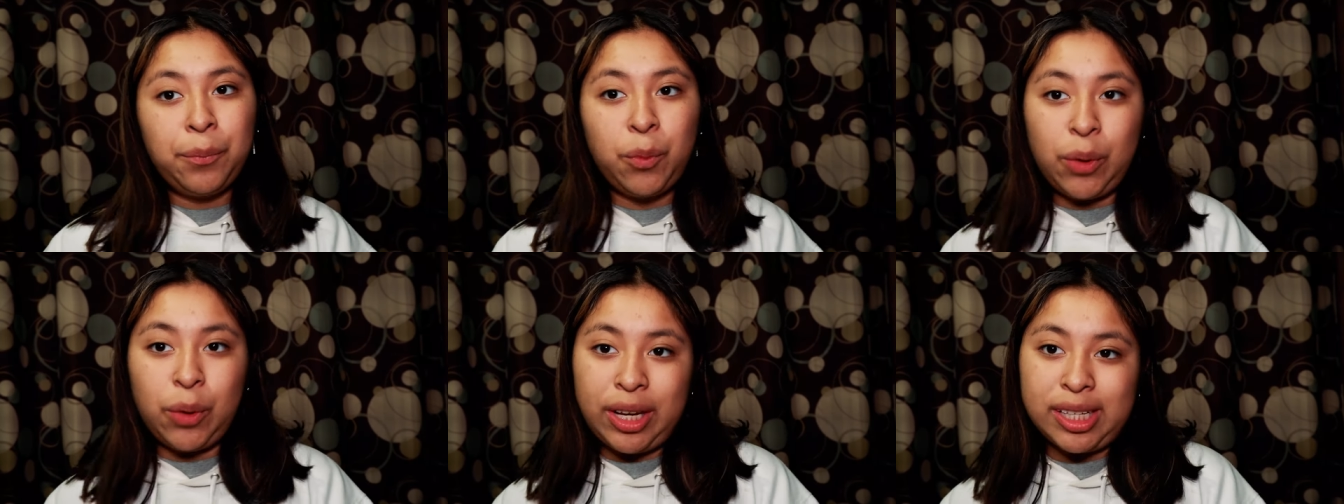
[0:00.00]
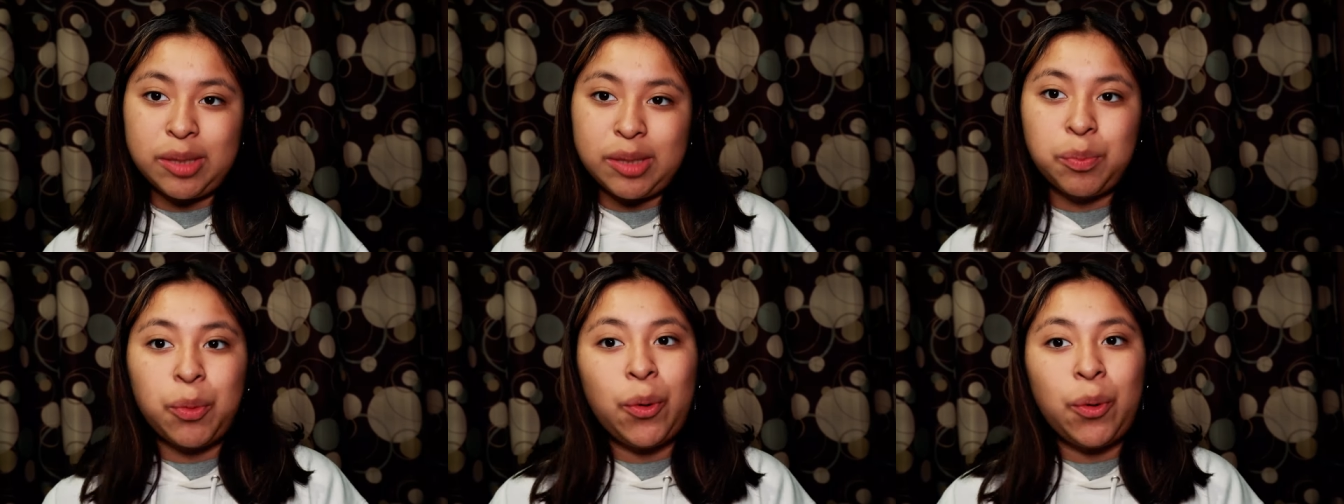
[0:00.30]

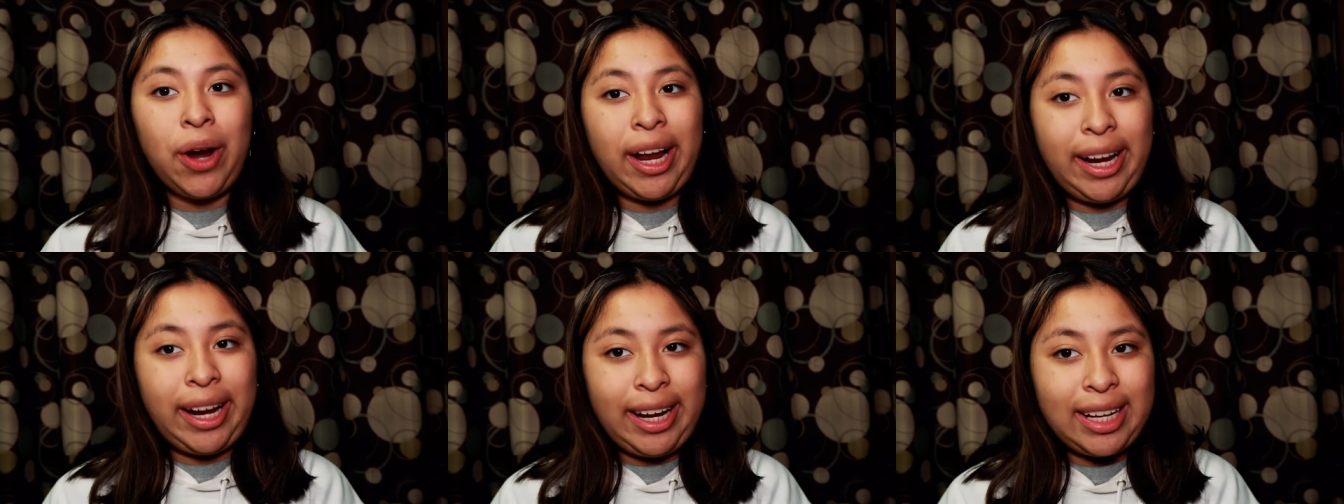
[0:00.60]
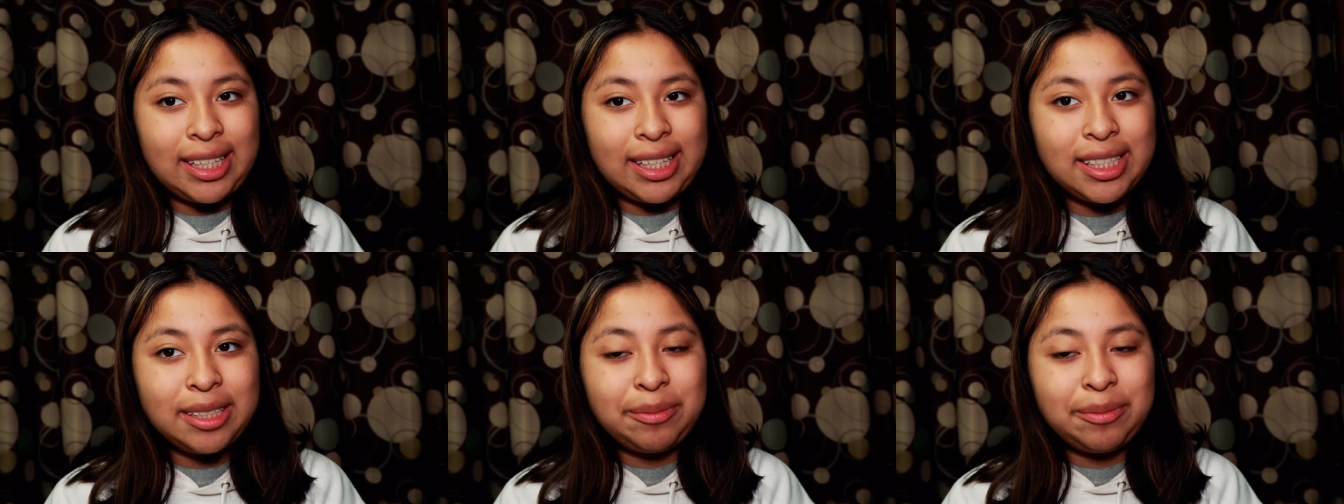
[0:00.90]
weeks
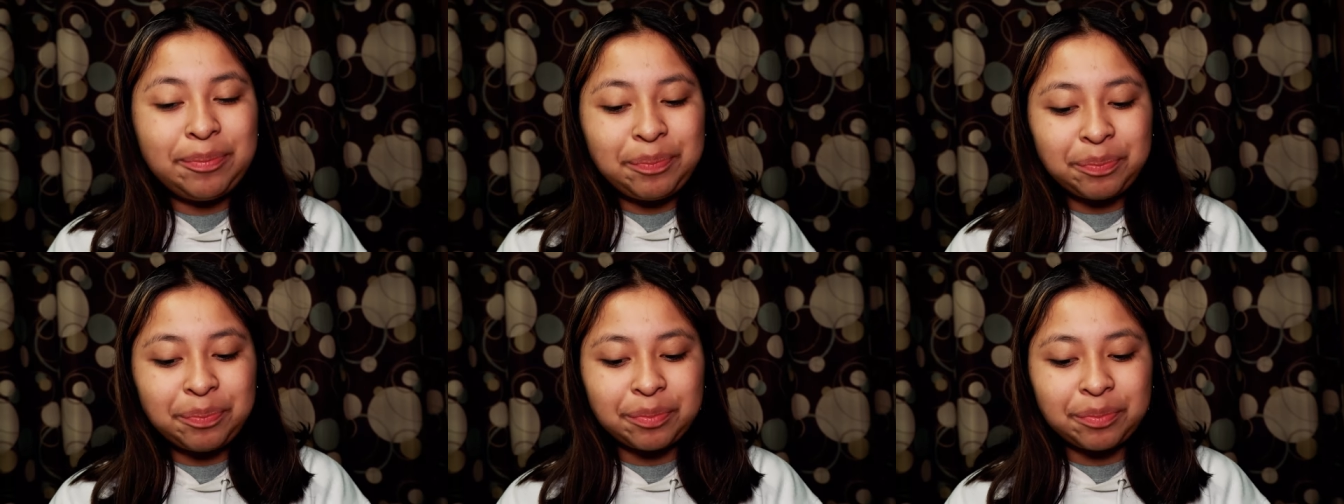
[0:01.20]
pregnant